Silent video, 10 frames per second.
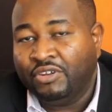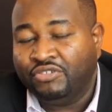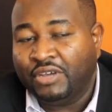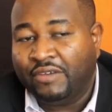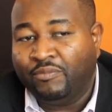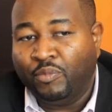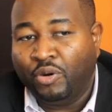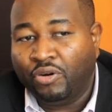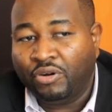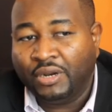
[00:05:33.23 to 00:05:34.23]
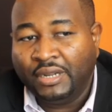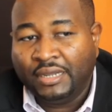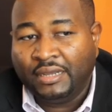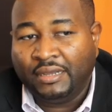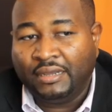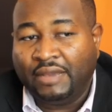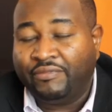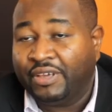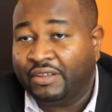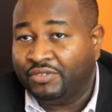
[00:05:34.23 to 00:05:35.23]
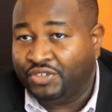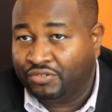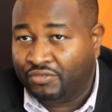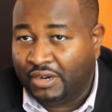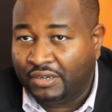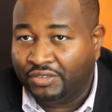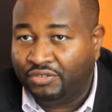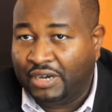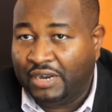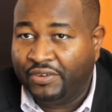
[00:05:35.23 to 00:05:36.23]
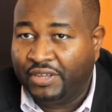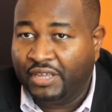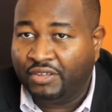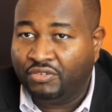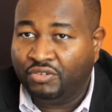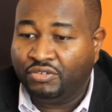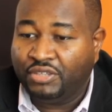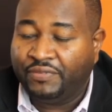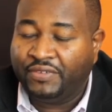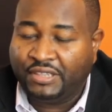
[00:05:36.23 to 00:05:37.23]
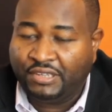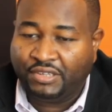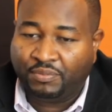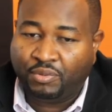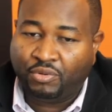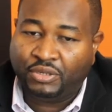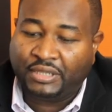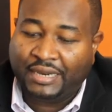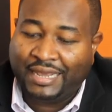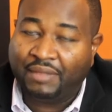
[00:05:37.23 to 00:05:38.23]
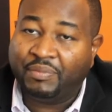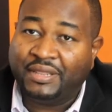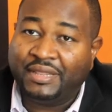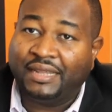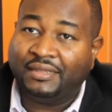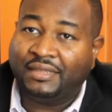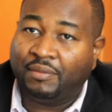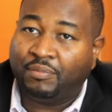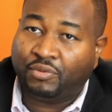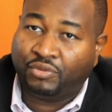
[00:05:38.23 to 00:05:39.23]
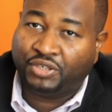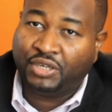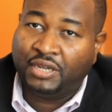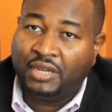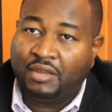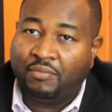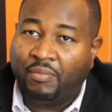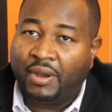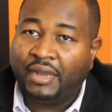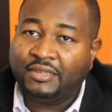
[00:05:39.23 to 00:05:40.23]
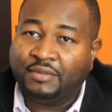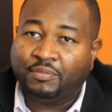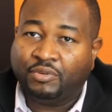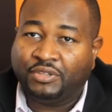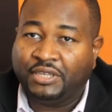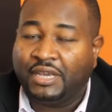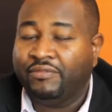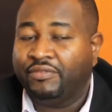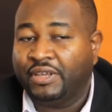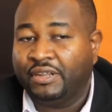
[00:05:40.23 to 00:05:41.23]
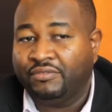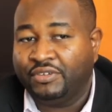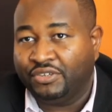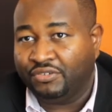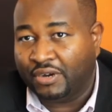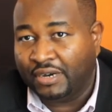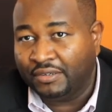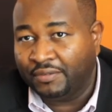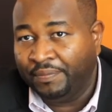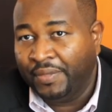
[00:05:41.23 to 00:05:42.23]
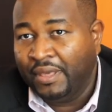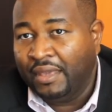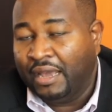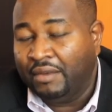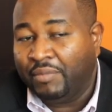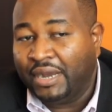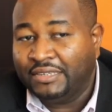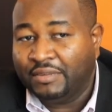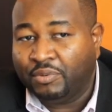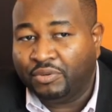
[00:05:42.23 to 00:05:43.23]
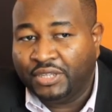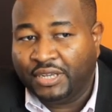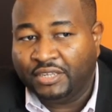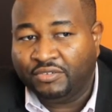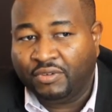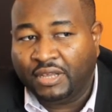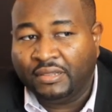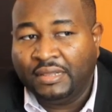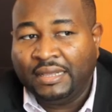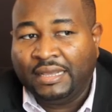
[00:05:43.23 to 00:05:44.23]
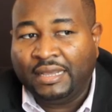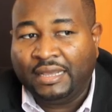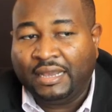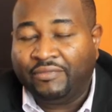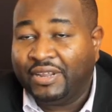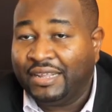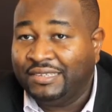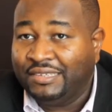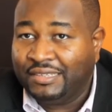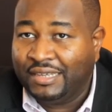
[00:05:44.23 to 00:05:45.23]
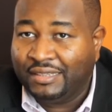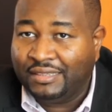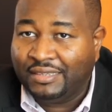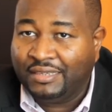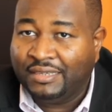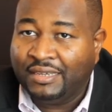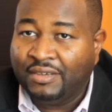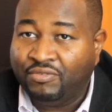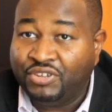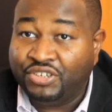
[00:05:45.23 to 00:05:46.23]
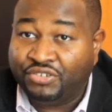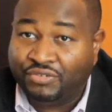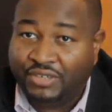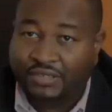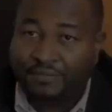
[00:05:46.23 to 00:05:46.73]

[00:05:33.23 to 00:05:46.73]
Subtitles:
We need to have more African registrars. dotAfrica could definitely support and help in that approach by supporting African registrars and by supporting as well African ccTLD registries.